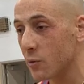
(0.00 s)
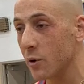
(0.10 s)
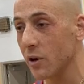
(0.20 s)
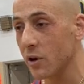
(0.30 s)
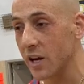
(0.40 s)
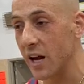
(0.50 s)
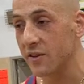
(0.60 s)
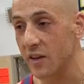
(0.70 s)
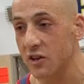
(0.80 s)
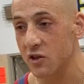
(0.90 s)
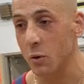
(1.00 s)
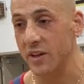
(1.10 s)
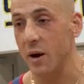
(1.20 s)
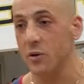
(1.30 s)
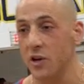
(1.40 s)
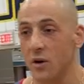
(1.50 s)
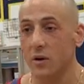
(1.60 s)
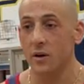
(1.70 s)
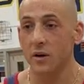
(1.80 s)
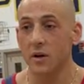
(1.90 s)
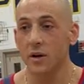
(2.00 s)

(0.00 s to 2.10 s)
as we were little kids, and this is what they would do.